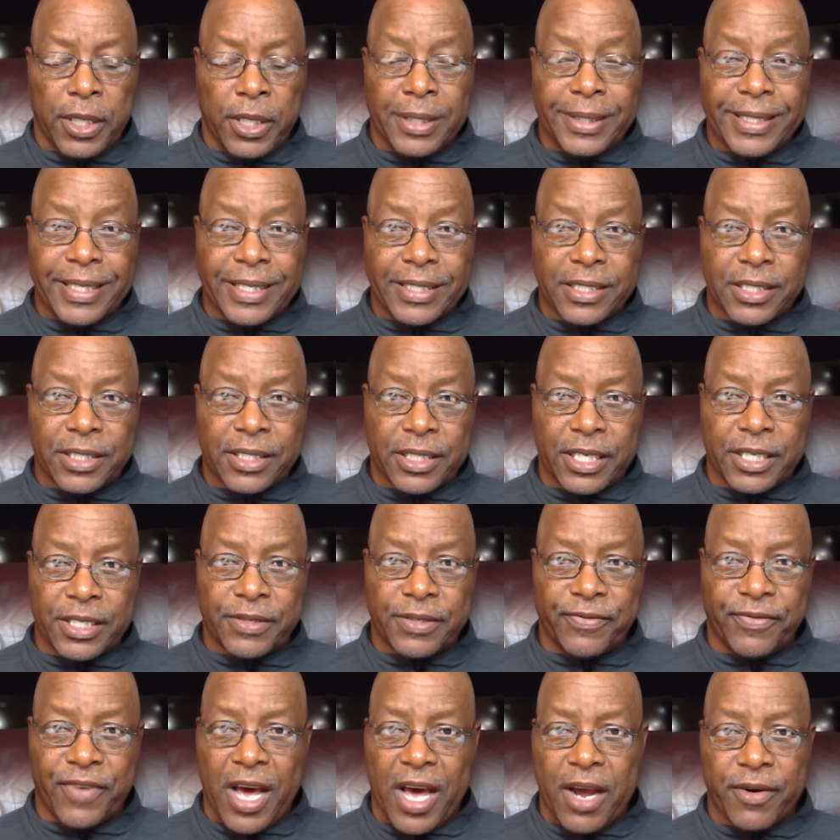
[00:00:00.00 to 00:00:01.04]
This
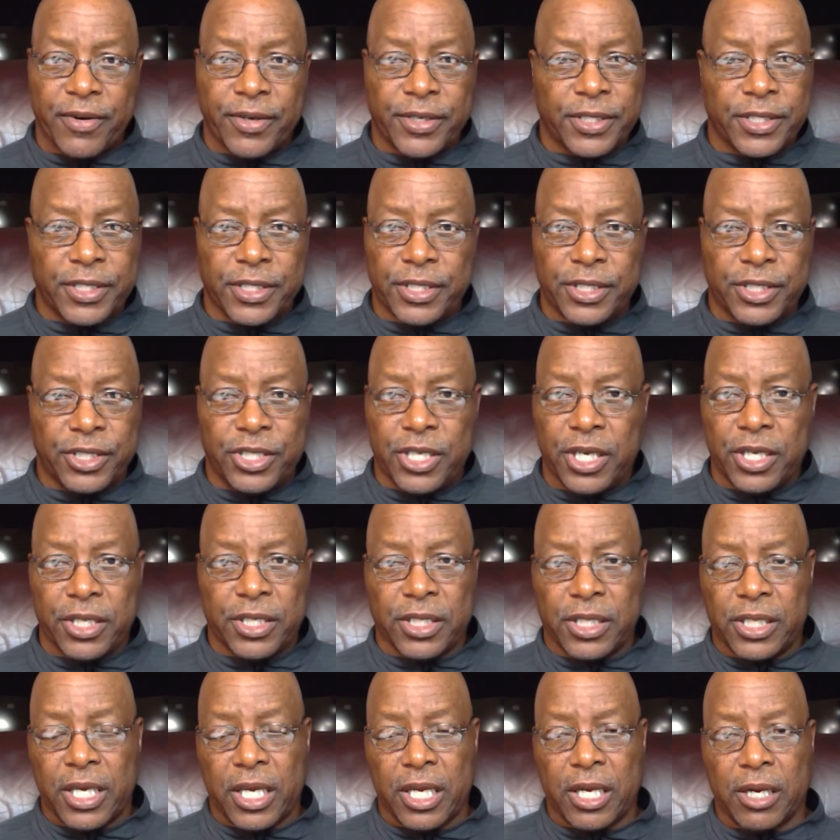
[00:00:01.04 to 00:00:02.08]
virus
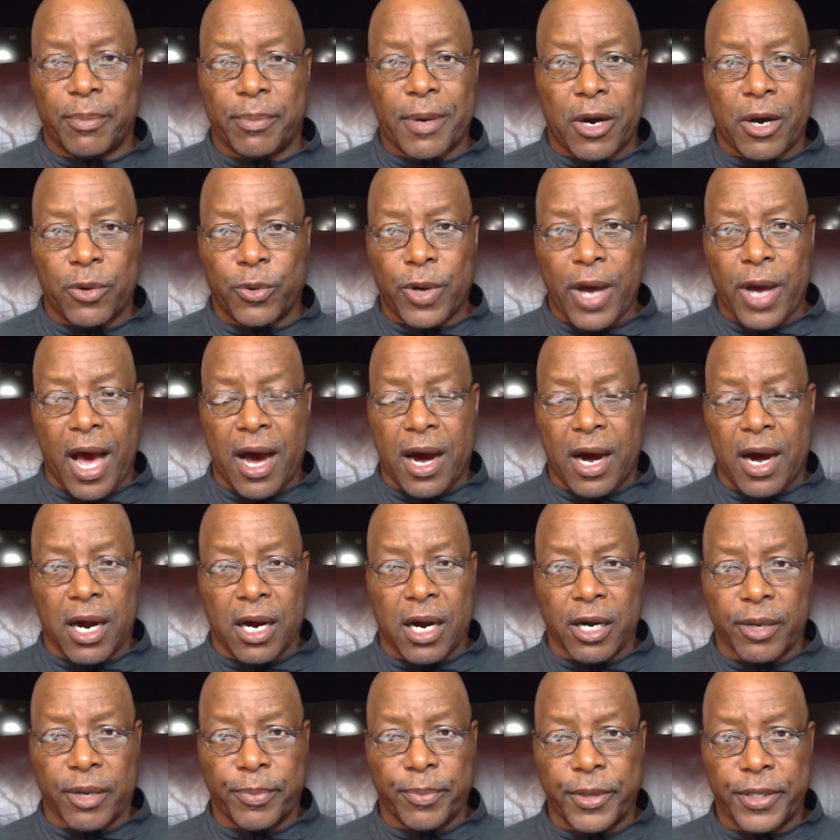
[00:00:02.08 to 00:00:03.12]
doesn't care about our
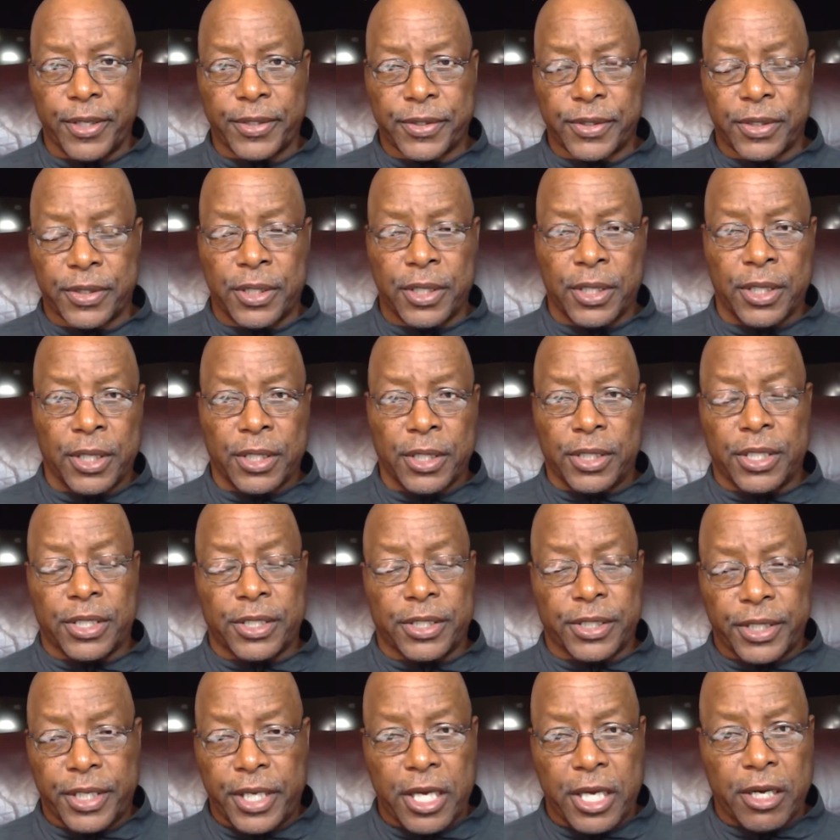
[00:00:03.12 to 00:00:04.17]
arguments,
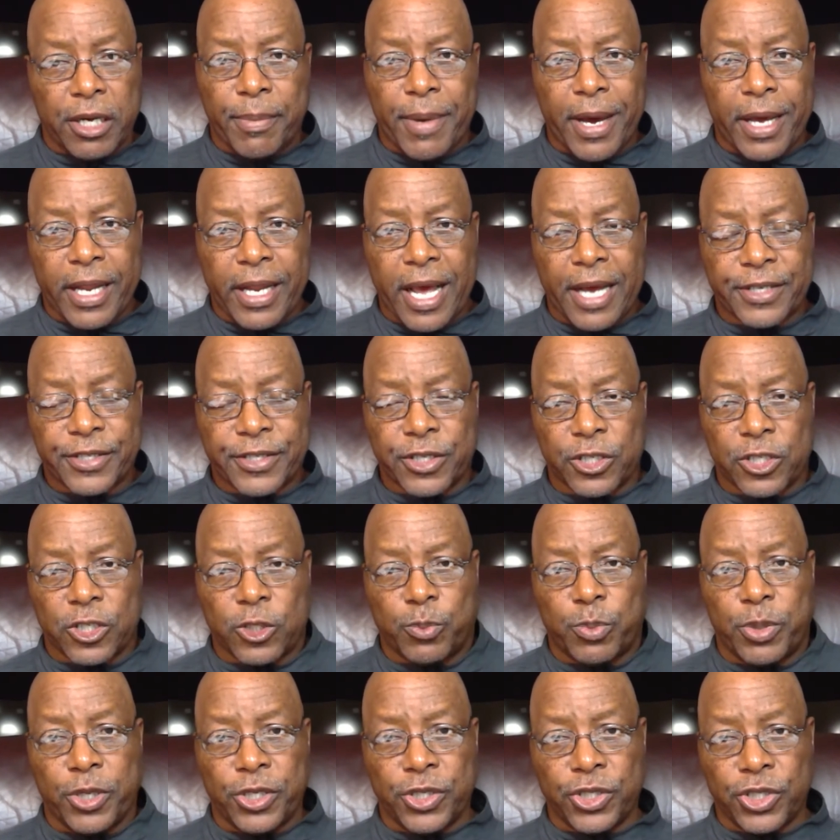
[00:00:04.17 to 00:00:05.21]
doesn't care about our
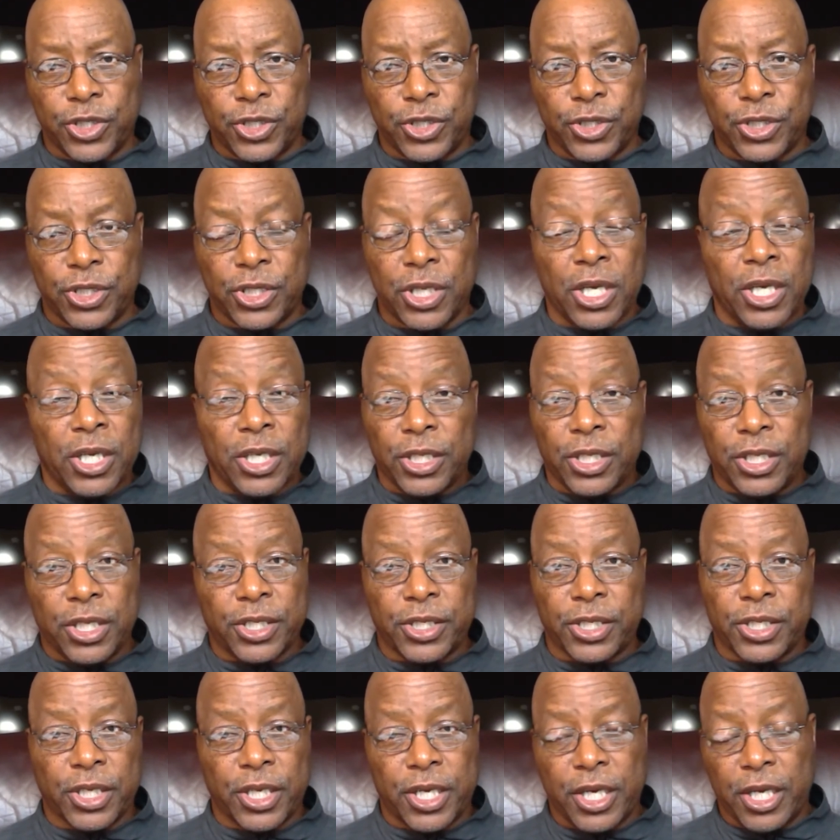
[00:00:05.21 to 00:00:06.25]
suspicions,
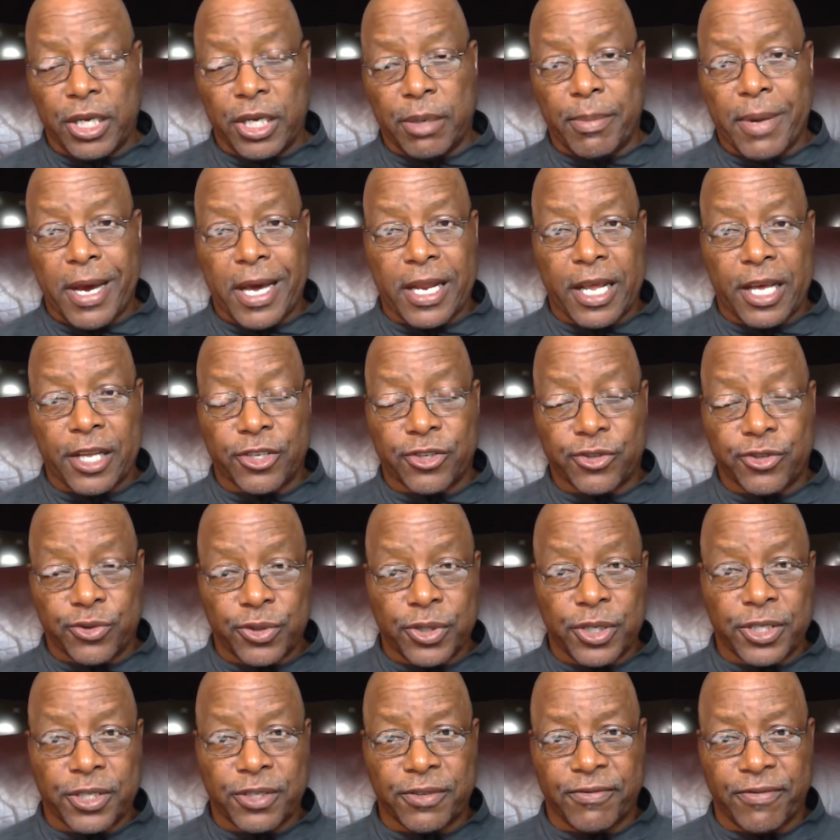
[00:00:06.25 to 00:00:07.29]
doesn't care about our
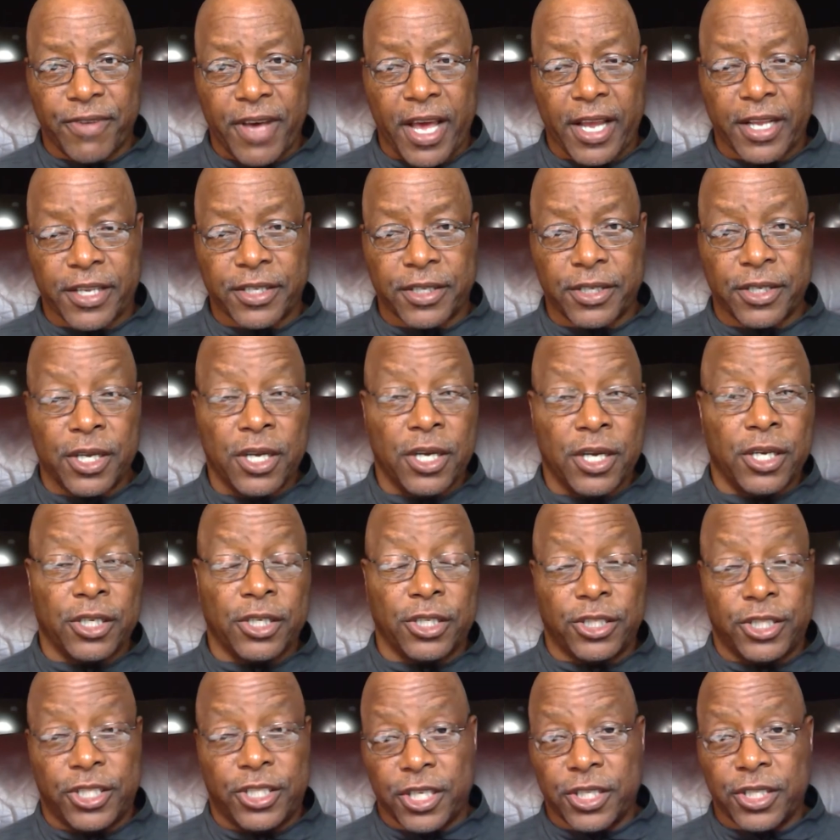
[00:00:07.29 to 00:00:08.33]
trust factor,
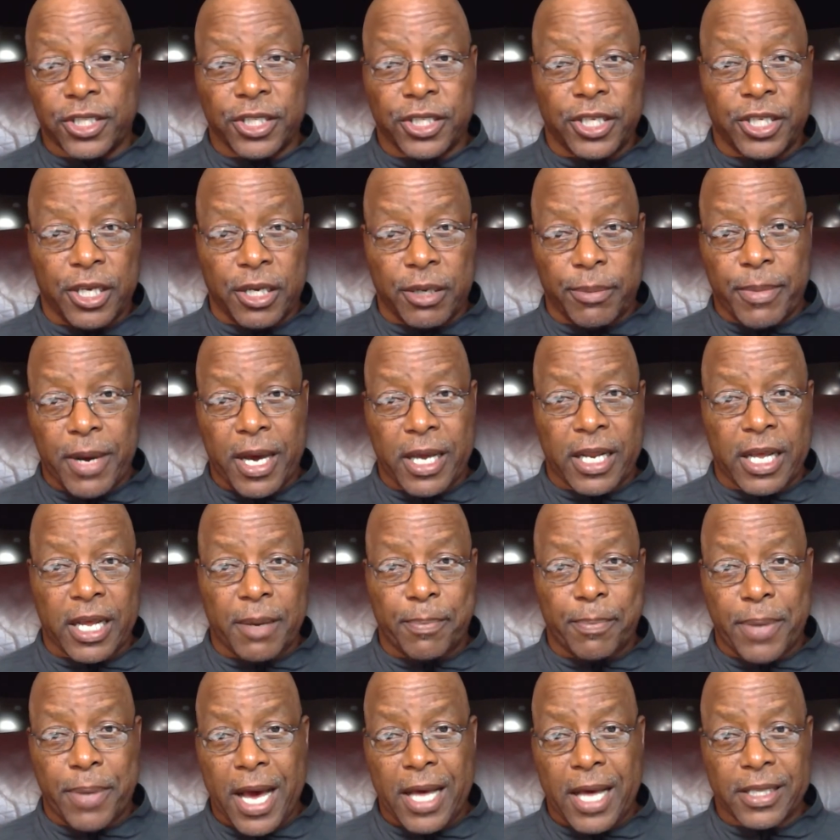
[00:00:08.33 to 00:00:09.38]
doesn't care about our
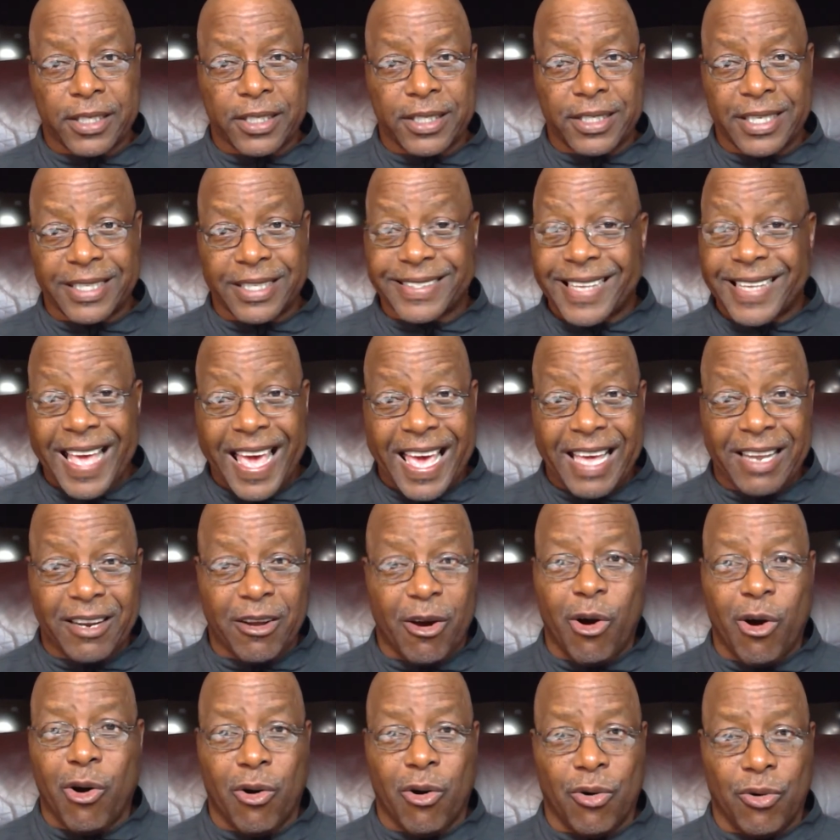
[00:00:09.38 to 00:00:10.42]
politics at
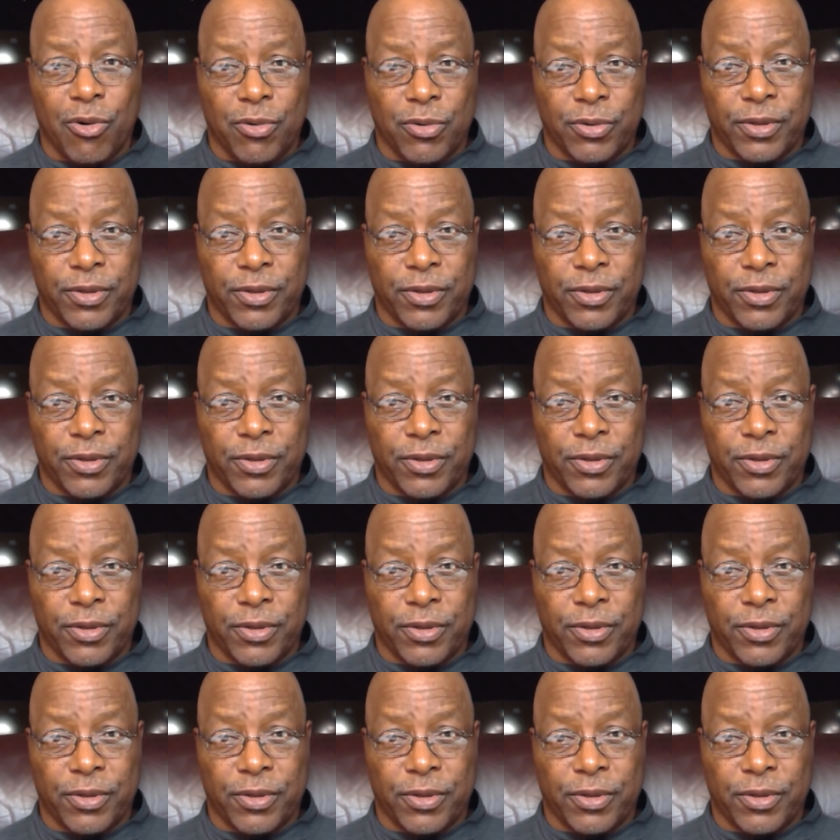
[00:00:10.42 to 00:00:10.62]
all.